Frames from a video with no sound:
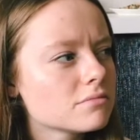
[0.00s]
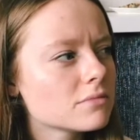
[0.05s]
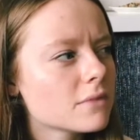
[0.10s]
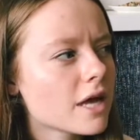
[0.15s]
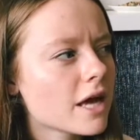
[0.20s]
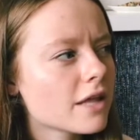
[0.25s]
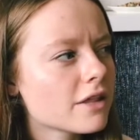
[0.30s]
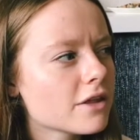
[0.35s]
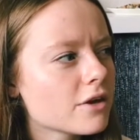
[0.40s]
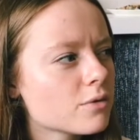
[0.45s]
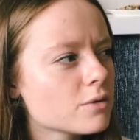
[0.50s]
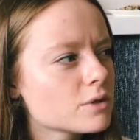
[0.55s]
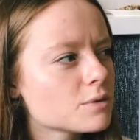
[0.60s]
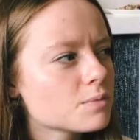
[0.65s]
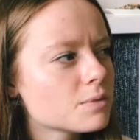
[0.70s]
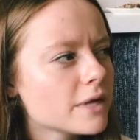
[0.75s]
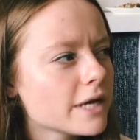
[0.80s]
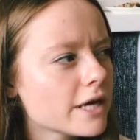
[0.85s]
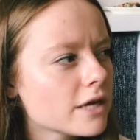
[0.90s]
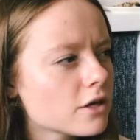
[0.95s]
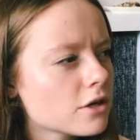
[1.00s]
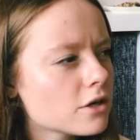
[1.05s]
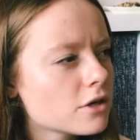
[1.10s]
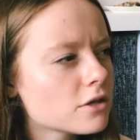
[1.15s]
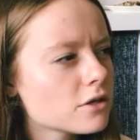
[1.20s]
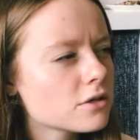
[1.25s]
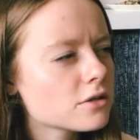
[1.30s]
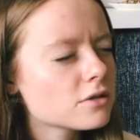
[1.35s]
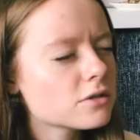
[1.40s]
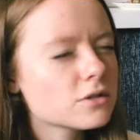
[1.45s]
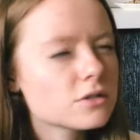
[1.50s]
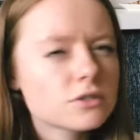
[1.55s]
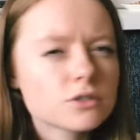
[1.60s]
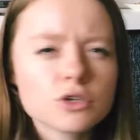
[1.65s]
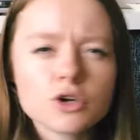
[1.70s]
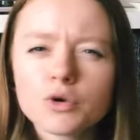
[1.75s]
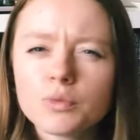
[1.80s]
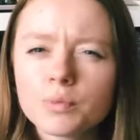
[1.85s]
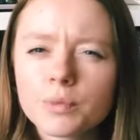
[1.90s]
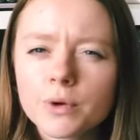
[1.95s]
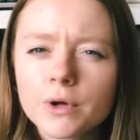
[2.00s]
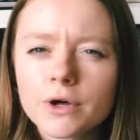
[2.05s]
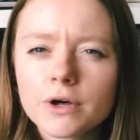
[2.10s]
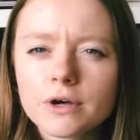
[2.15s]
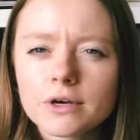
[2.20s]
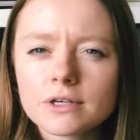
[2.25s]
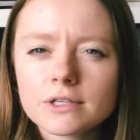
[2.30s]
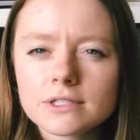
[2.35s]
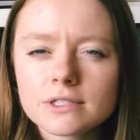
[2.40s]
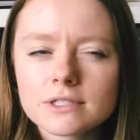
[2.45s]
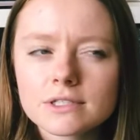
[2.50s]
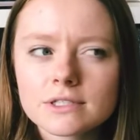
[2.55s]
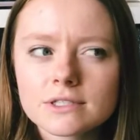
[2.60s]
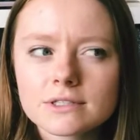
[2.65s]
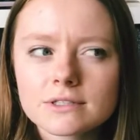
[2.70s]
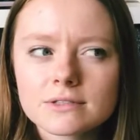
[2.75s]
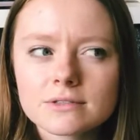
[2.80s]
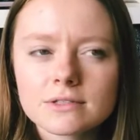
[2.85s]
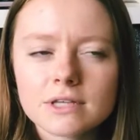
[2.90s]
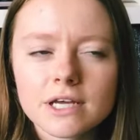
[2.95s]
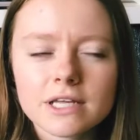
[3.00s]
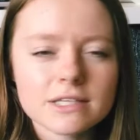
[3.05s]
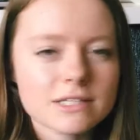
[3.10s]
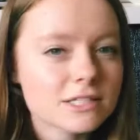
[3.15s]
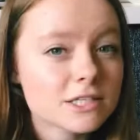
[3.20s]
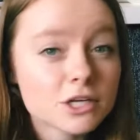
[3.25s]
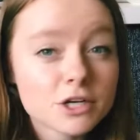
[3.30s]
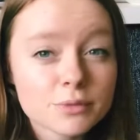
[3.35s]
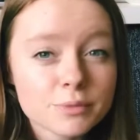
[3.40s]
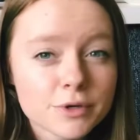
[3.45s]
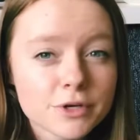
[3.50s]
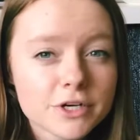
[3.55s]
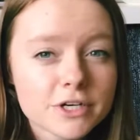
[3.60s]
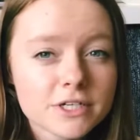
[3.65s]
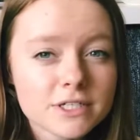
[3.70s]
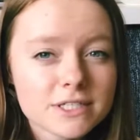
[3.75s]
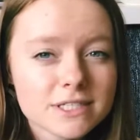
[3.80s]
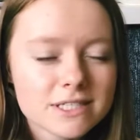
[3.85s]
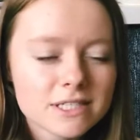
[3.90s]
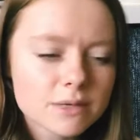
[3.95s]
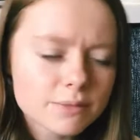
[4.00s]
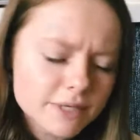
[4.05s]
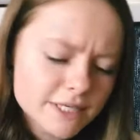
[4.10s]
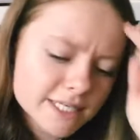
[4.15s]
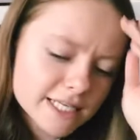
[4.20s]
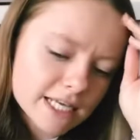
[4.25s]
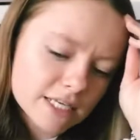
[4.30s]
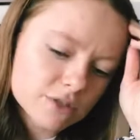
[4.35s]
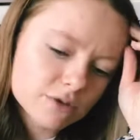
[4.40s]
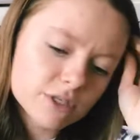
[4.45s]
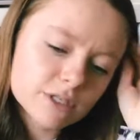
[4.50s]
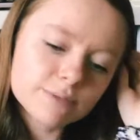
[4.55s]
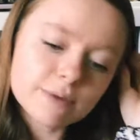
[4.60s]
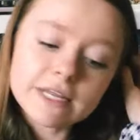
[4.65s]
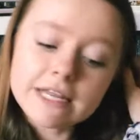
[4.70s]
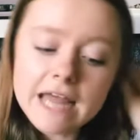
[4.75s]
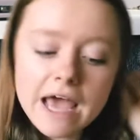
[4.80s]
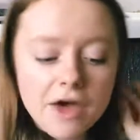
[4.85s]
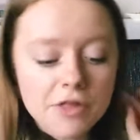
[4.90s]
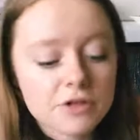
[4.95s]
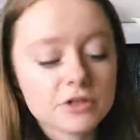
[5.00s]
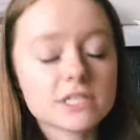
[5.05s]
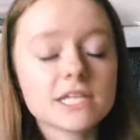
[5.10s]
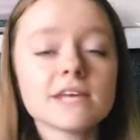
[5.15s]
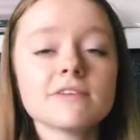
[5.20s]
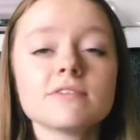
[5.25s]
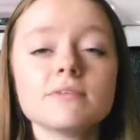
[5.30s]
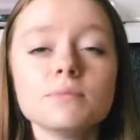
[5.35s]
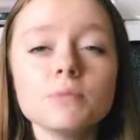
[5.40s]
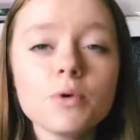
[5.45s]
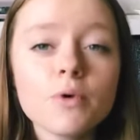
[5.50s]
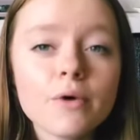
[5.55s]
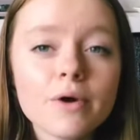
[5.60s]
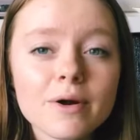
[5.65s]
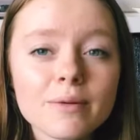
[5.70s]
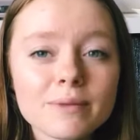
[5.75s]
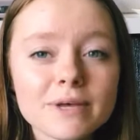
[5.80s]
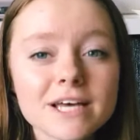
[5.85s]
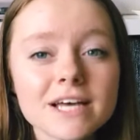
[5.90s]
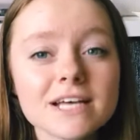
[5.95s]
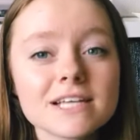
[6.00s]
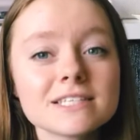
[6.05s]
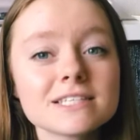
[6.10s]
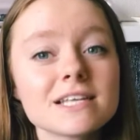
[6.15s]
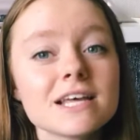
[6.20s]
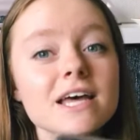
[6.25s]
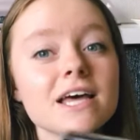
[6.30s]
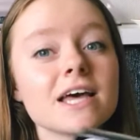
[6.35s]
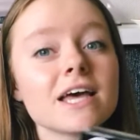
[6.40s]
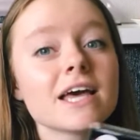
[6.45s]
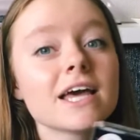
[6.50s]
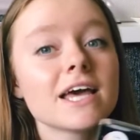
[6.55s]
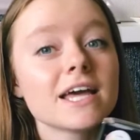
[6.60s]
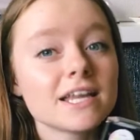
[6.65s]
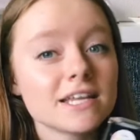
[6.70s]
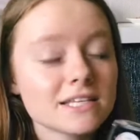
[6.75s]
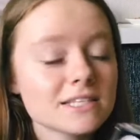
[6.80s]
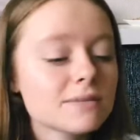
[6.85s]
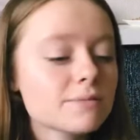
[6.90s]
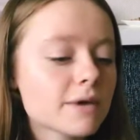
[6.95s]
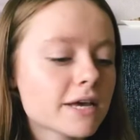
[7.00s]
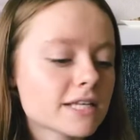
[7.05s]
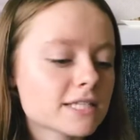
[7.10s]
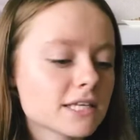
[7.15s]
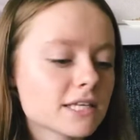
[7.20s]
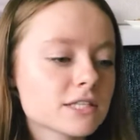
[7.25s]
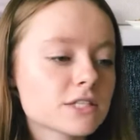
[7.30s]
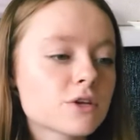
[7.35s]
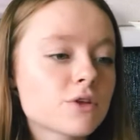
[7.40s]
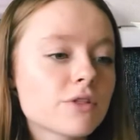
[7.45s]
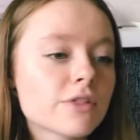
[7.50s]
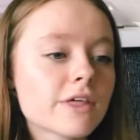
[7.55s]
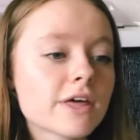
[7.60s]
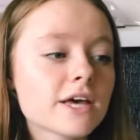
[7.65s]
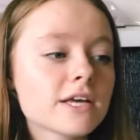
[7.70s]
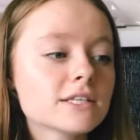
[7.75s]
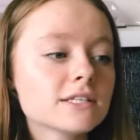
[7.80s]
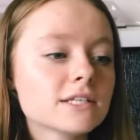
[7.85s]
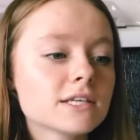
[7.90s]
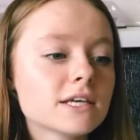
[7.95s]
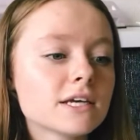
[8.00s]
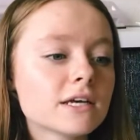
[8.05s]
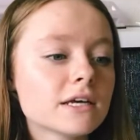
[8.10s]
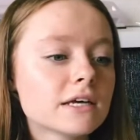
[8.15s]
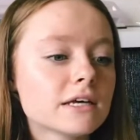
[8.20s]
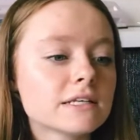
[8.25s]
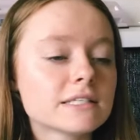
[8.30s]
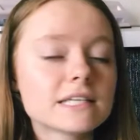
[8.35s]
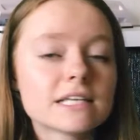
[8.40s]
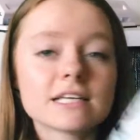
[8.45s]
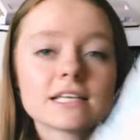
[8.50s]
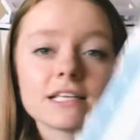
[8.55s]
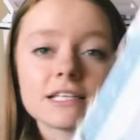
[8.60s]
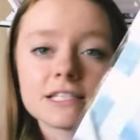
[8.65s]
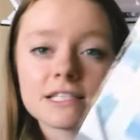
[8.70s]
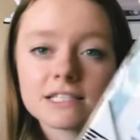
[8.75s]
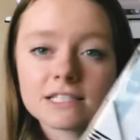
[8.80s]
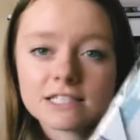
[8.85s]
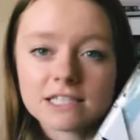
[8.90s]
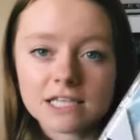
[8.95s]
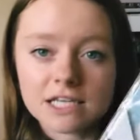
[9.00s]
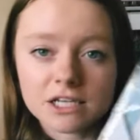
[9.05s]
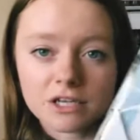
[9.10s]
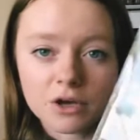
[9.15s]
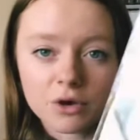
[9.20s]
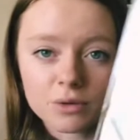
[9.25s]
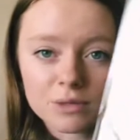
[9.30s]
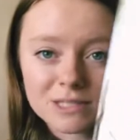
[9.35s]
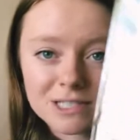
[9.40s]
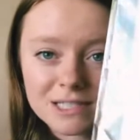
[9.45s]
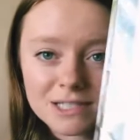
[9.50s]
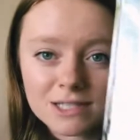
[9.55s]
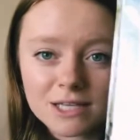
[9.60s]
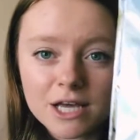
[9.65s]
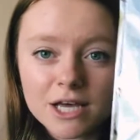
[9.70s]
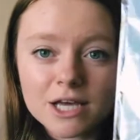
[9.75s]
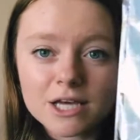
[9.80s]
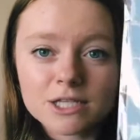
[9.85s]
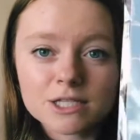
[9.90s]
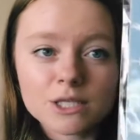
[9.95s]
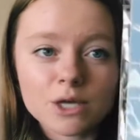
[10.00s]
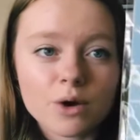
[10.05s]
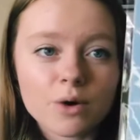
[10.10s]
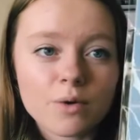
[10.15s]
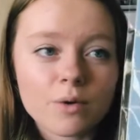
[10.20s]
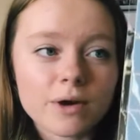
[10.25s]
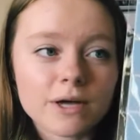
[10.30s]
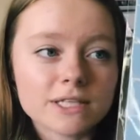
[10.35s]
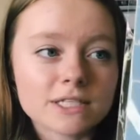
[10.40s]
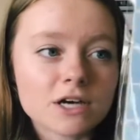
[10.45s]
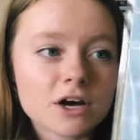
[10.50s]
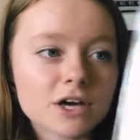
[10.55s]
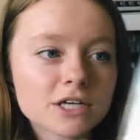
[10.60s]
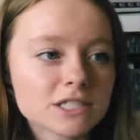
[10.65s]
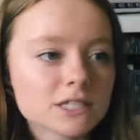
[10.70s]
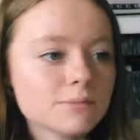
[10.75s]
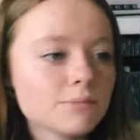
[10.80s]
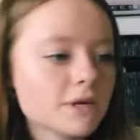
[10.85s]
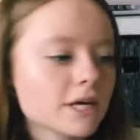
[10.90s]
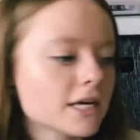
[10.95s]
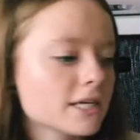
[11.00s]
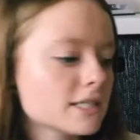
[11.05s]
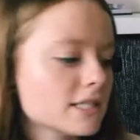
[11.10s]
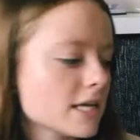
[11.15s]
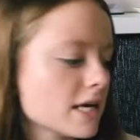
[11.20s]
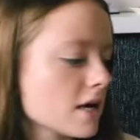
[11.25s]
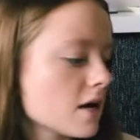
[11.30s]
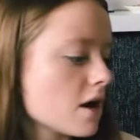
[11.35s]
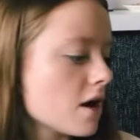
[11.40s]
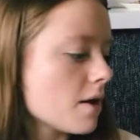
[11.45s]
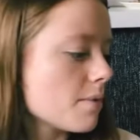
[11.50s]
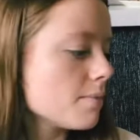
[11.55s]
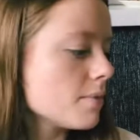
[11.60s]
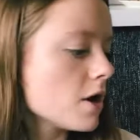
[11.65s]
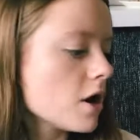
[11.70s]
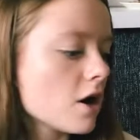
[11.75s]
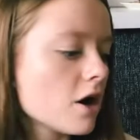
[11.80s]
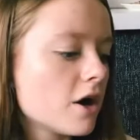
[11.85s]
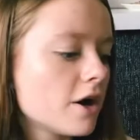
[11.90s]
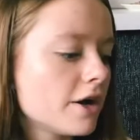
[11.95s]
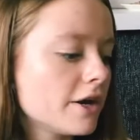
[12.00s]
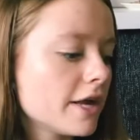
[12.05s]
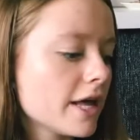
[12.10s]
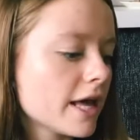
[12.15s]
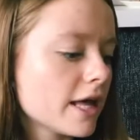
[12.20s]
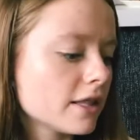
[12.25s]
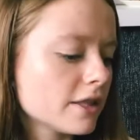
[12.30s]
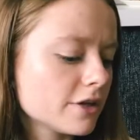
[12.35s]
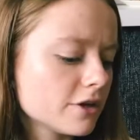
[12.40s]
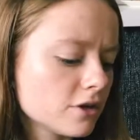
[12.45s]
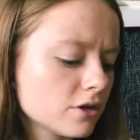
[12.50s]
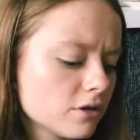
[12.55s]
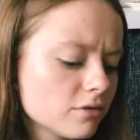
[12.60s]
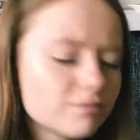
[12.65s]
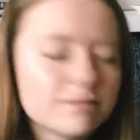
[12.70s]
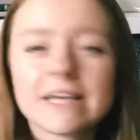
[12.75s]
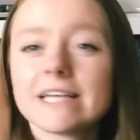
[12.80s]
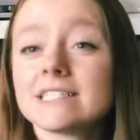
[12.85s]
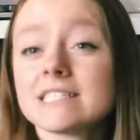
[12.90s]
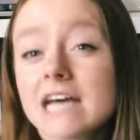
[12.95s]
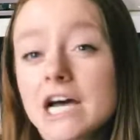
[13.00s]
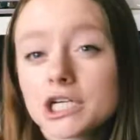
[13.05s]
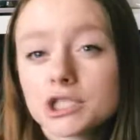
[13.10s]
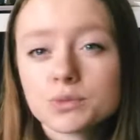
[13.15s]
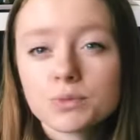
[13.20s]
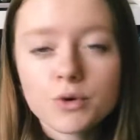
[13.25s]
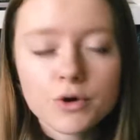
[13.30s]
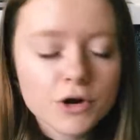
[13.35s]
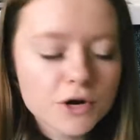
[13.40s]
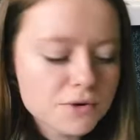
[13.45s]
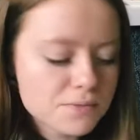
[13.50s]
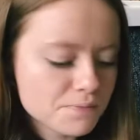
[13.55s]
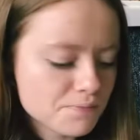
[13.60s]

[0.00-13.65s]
there was planners, notebooks, sticker books, some accessories, but now there's even more because it is amazing. So this is sticky notes. So it's awesome because they come on a little like dashboard.